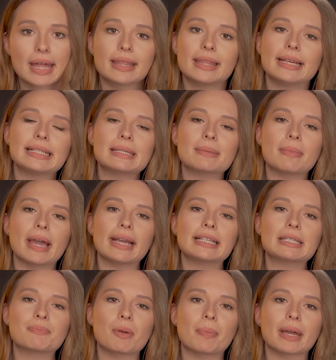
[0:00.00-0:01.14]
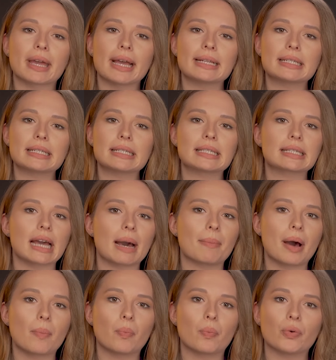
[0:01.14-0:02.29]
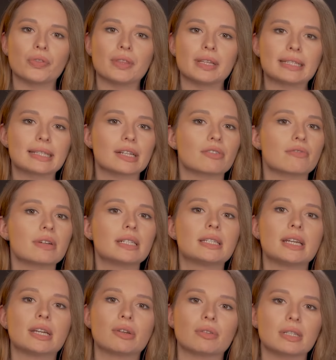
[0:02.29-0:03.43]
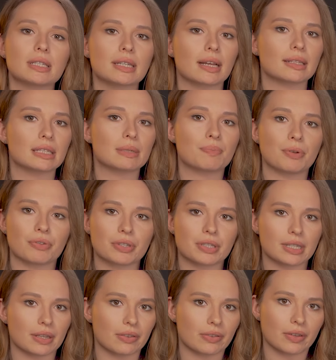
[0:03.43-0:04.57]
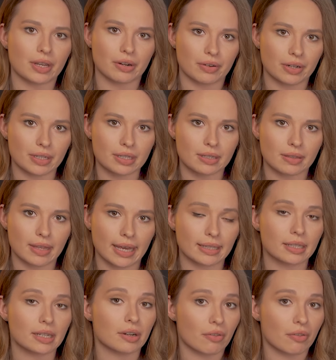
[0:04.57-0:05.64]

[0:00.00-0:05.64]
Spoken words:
This makes propagandists come up with these ridiculous conspiracy theories that